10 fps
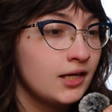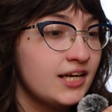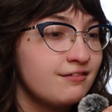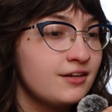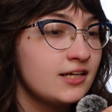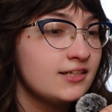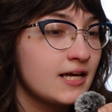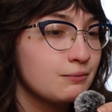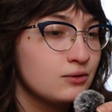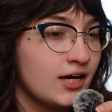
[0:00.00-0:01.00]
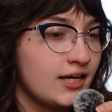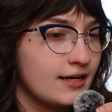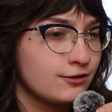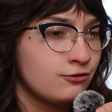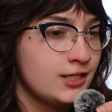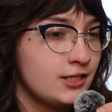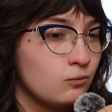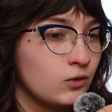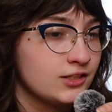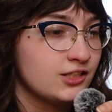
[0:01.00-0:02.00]
He realized that was why X Ray
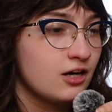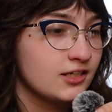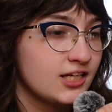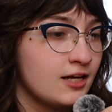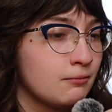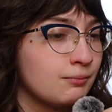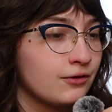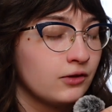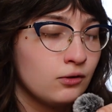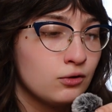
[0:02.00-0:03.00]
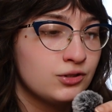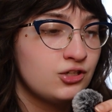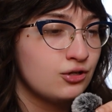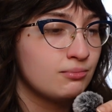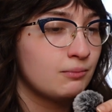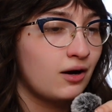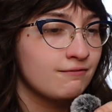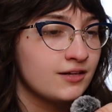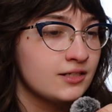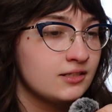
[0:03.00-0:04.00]
didn't want to talk to him about the gold tube at
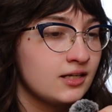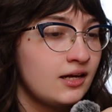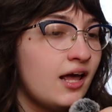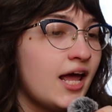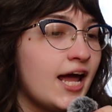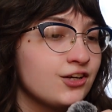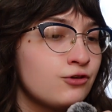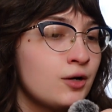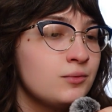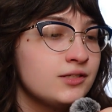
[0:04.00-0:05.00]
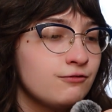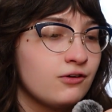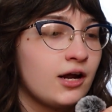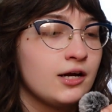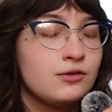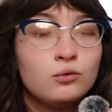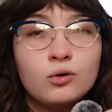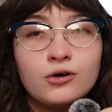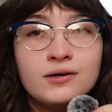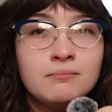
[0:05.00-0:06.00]
breakfast. X Ray was afraid the
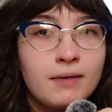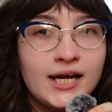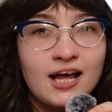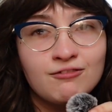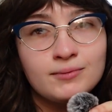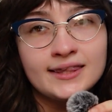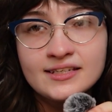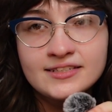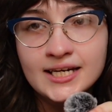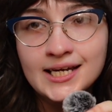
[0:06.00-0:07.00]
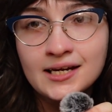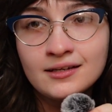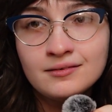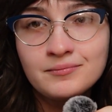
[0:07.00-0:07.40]
warden might have been listening.